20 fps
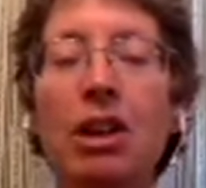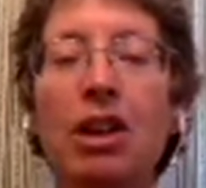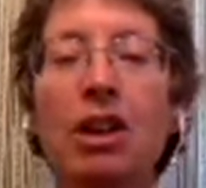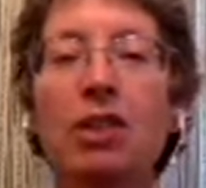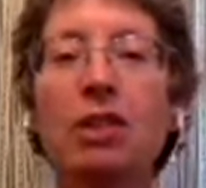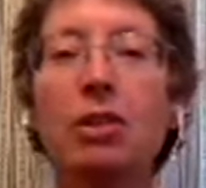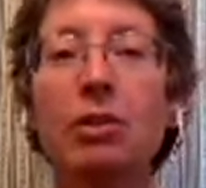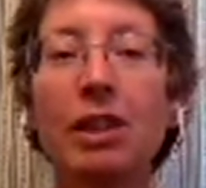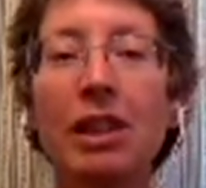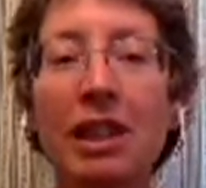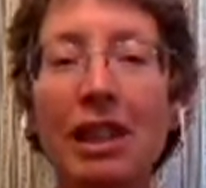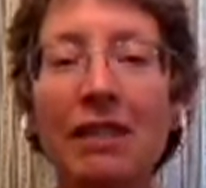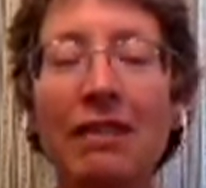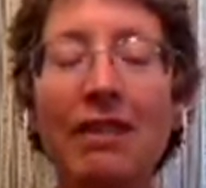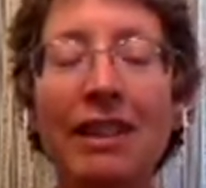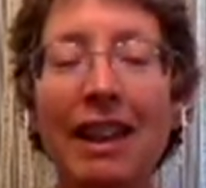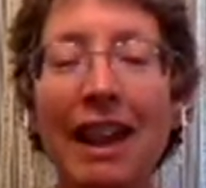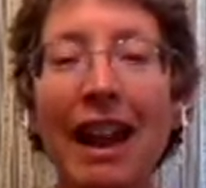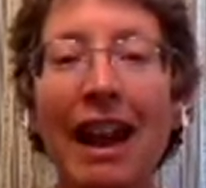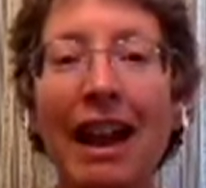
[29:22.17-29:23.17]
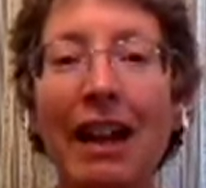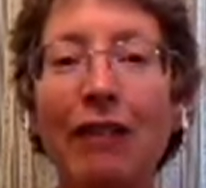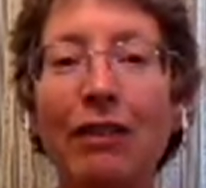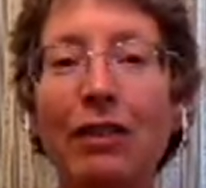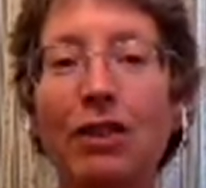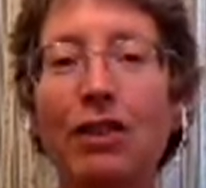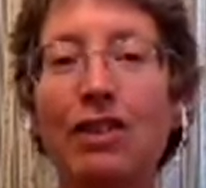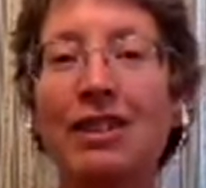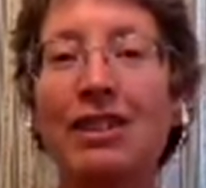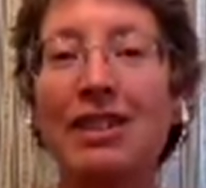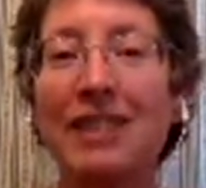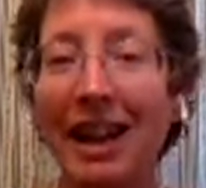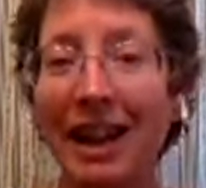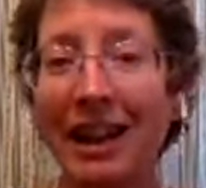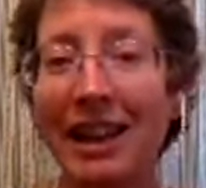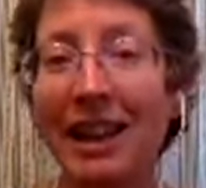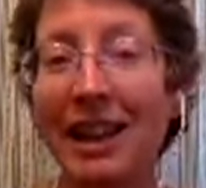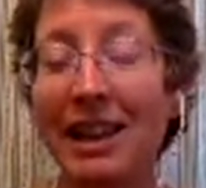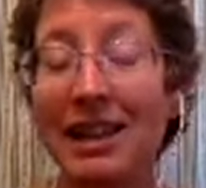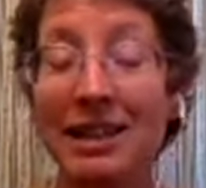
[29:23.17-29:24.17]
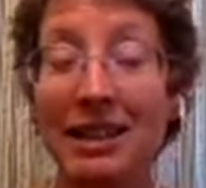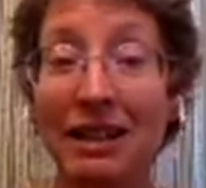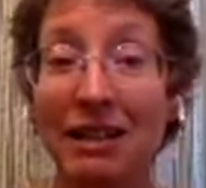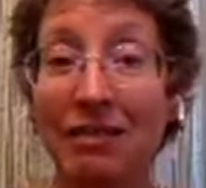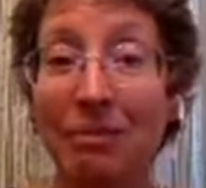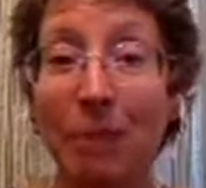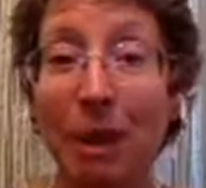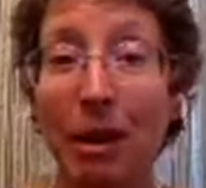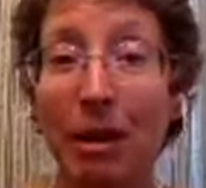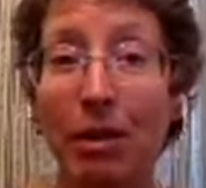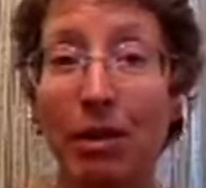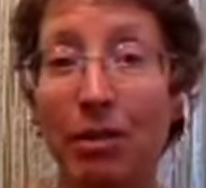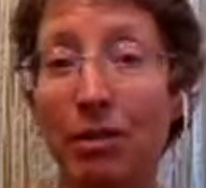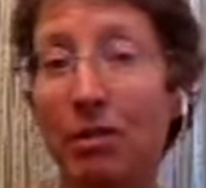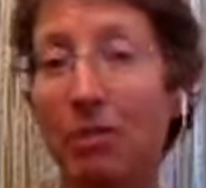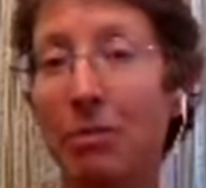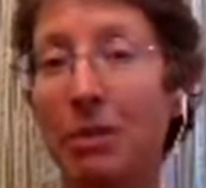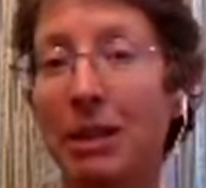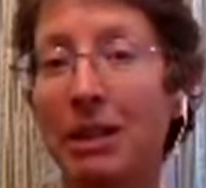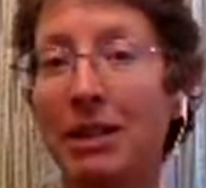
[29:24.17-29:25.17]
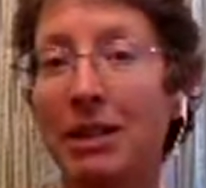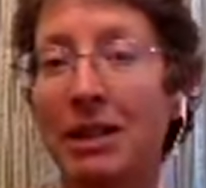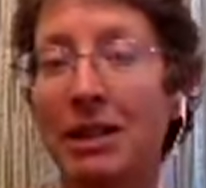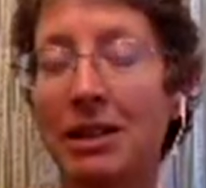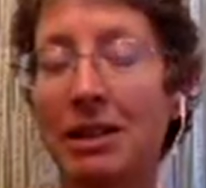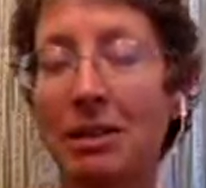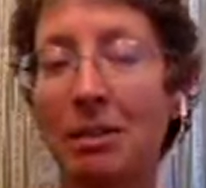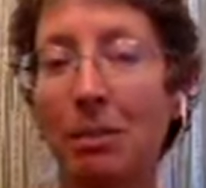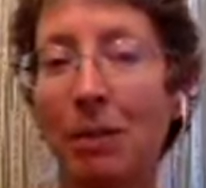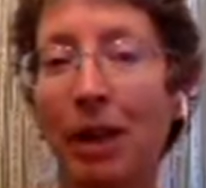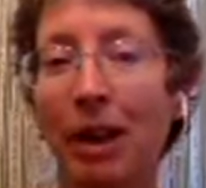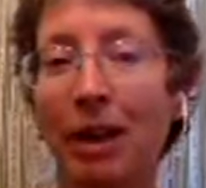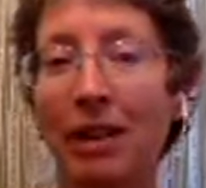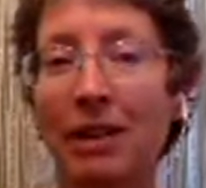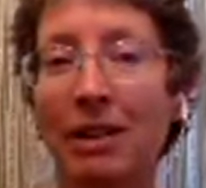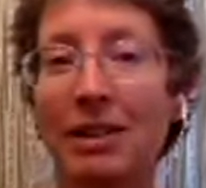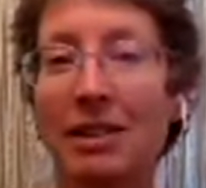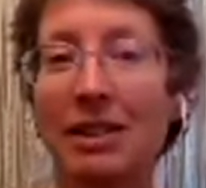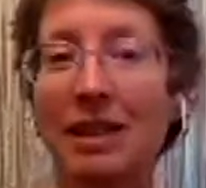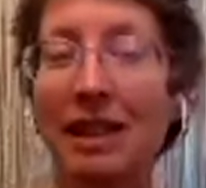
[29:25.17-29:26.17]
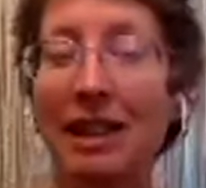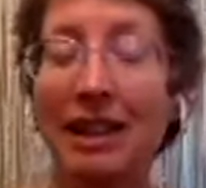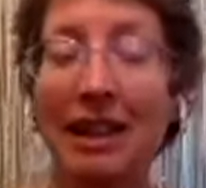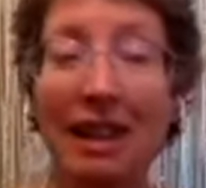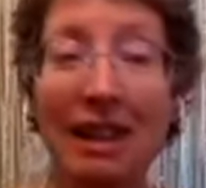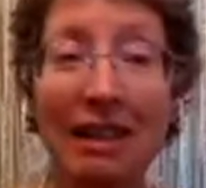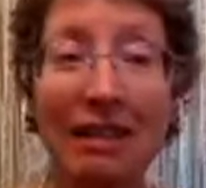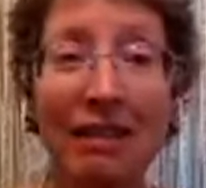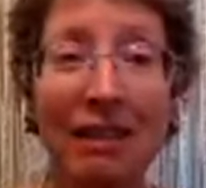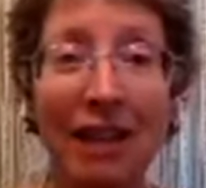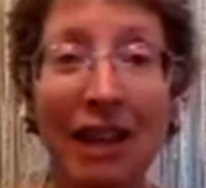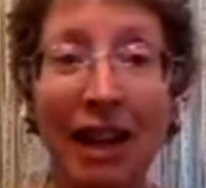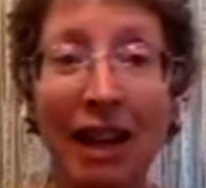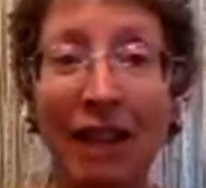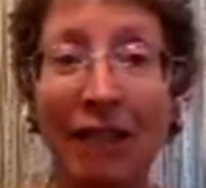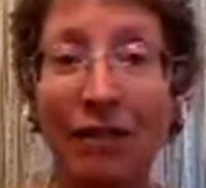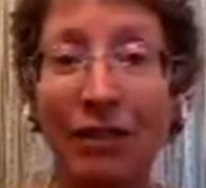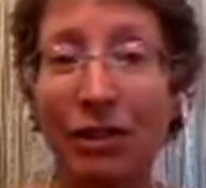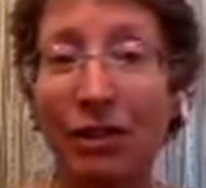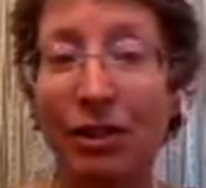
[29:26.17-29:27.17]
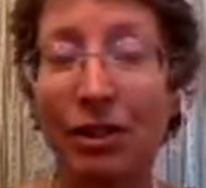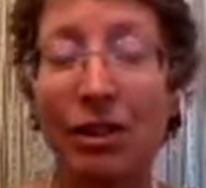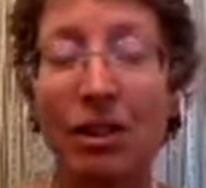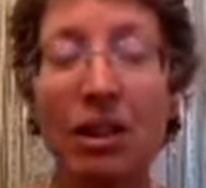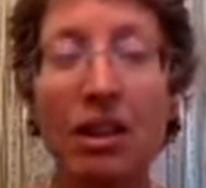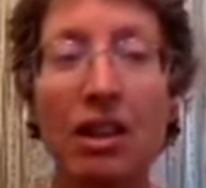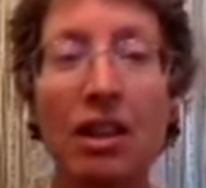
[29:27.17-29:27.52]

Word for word: So, even after decades of my own meditation practice, and even after